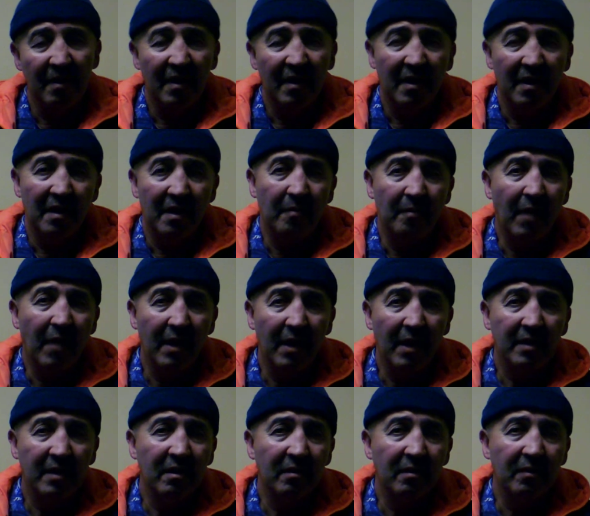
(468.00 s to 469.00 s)
a
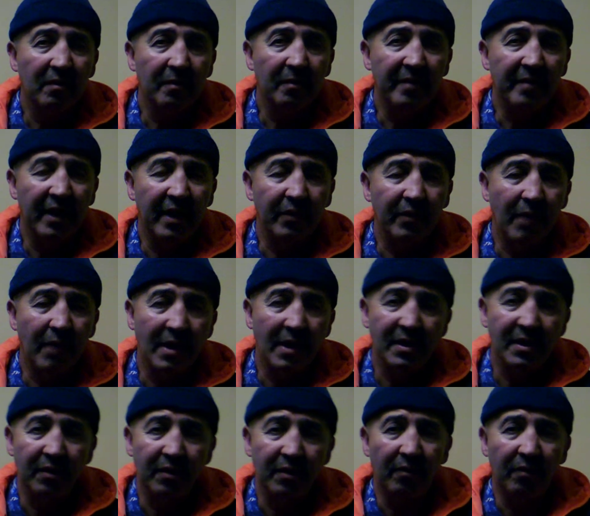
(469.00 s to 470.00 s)
particle could be across the
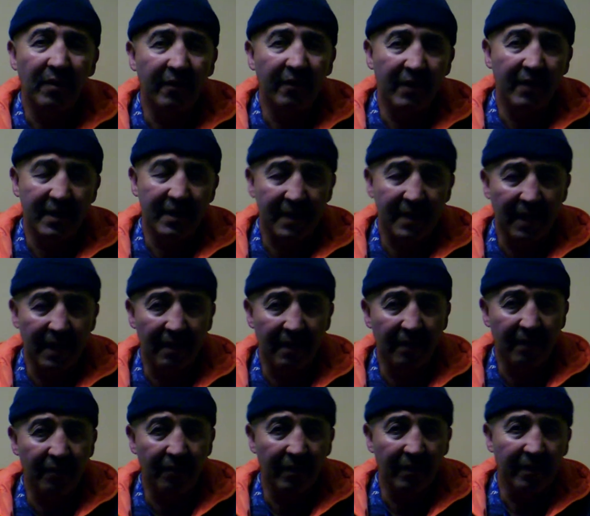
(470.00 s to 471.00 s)
universe,
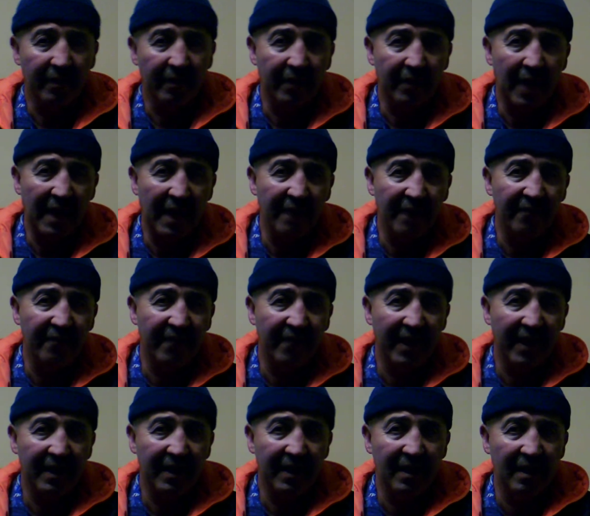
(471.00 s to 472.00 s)
and it can
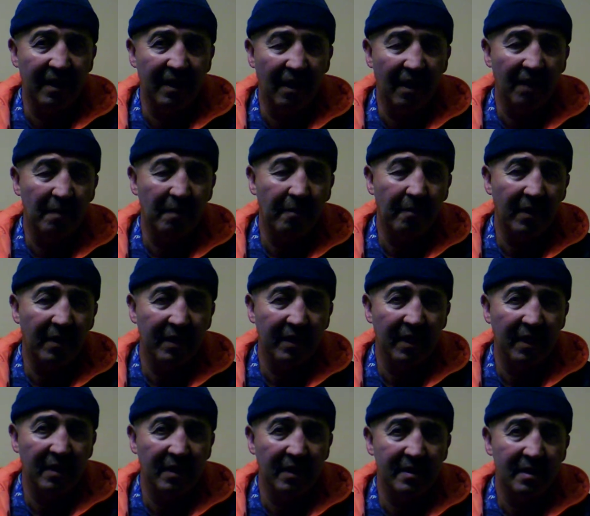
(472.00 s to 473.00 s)
affect the other
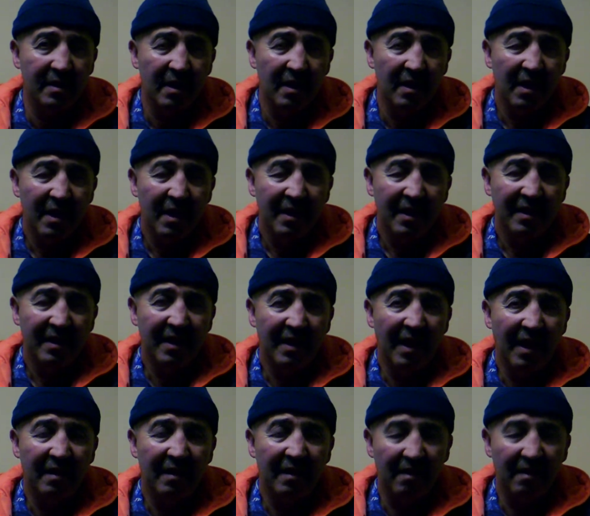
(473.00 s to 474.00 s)
particles that
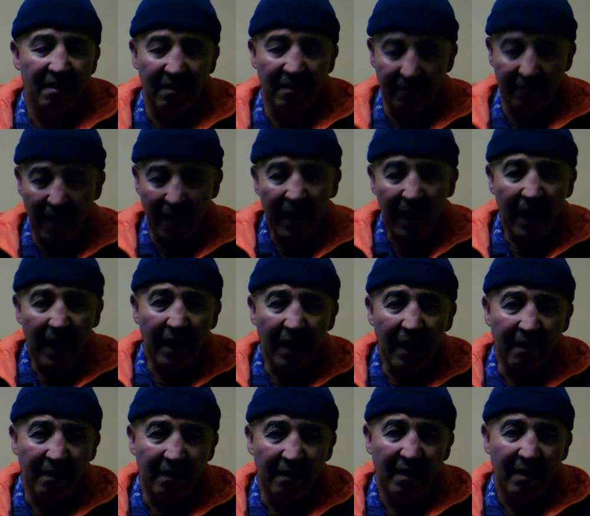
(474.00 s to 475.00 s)
are right here.
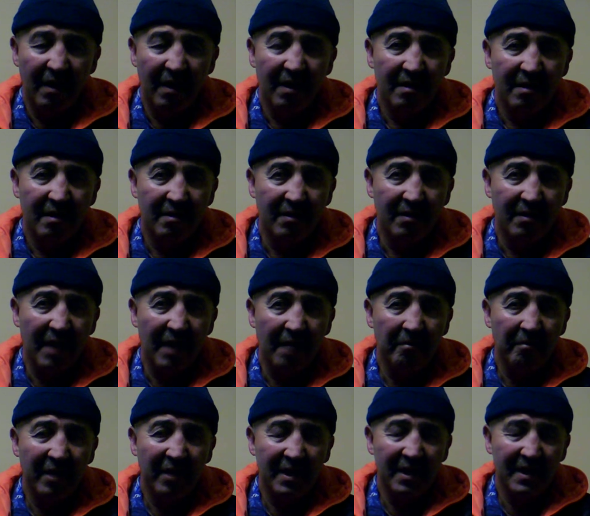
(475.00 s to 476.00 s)
So that
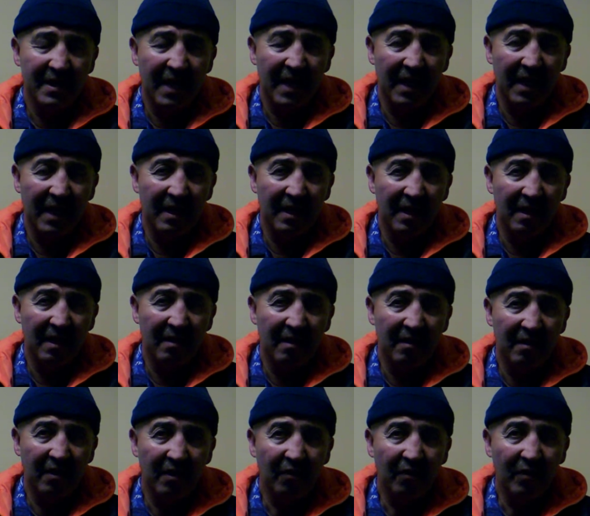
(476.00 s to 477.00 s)
means that the
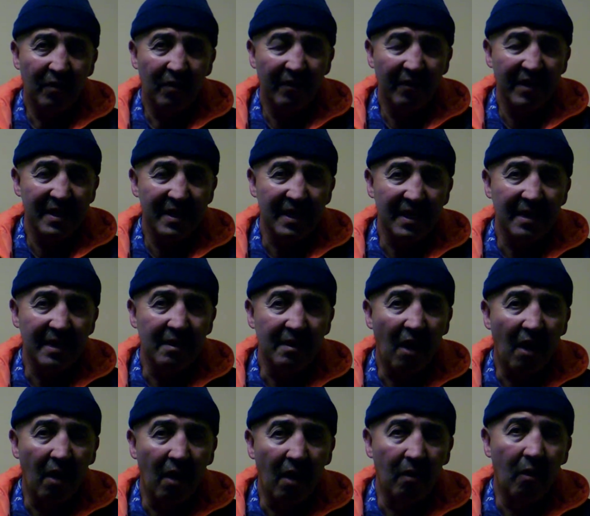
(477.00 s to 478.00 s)
universe is
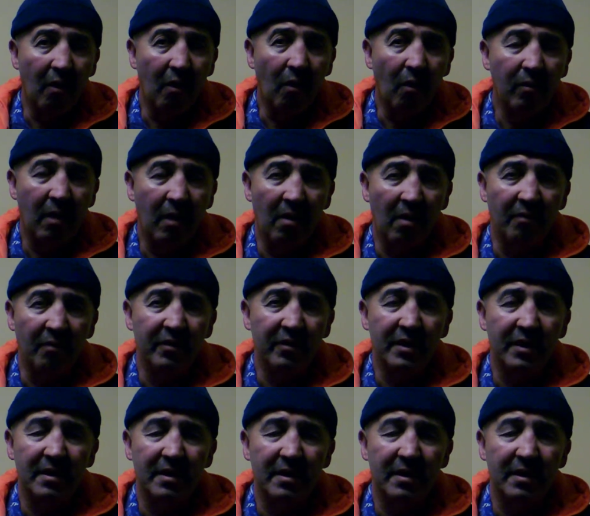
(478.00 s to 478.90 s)
non-local, which is